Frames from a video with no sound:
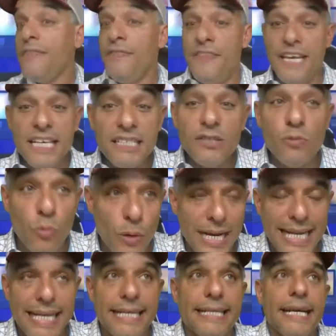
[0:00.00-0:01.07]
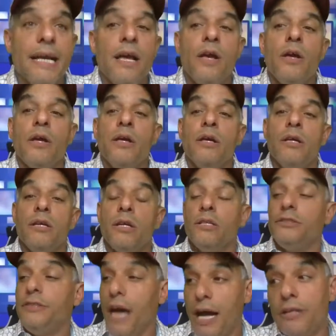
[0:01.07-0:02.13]
this week,
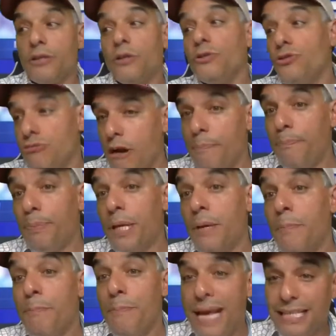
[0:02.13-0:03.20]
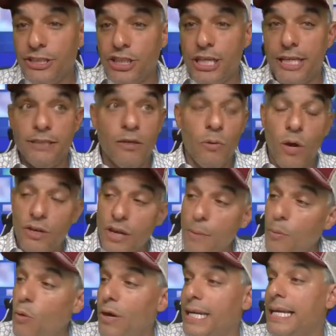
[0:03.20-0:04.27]
Donald Trump mentioned, well,
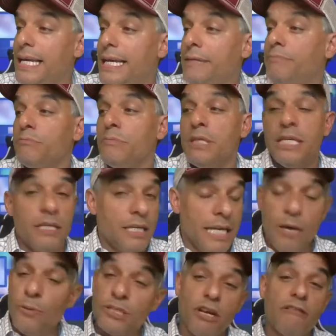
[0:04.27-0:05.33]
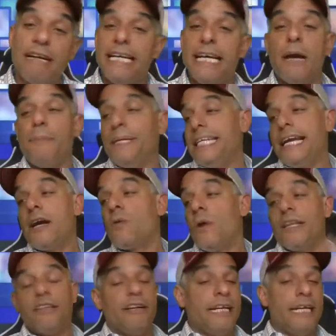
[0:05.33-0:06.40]
number one, it was already up in the air
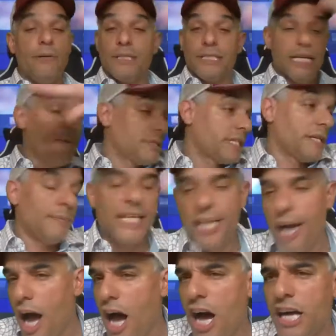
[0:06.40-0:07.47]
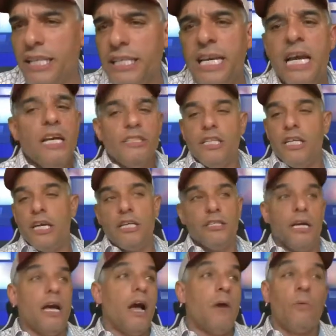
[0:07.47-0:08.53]
whether it was going to be gone.
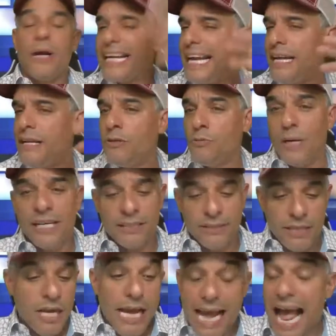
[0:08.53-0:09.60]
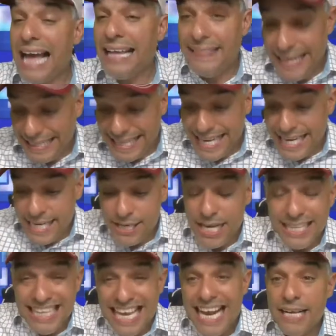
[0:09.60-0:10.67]
I think
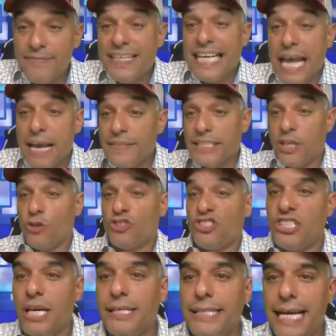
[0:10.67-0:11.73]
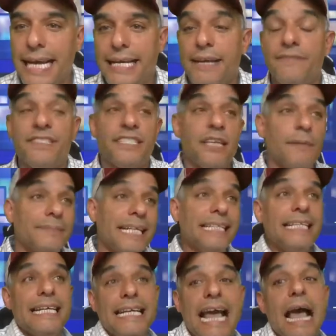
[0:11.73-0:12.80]
they even gave it till Sunday. If
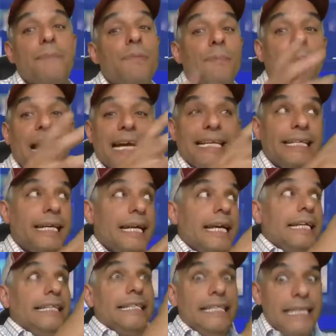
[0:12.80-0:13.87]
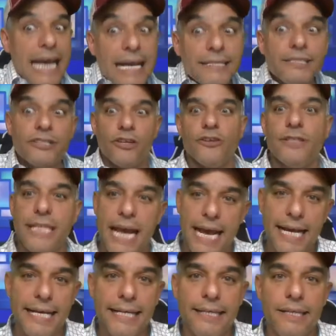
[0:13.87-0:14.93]
something didn't happen by
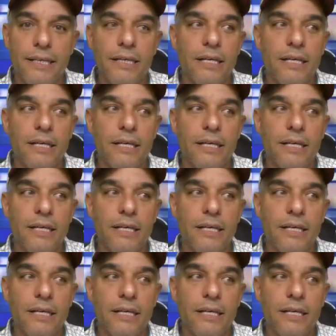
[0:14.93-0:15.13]
yesterday,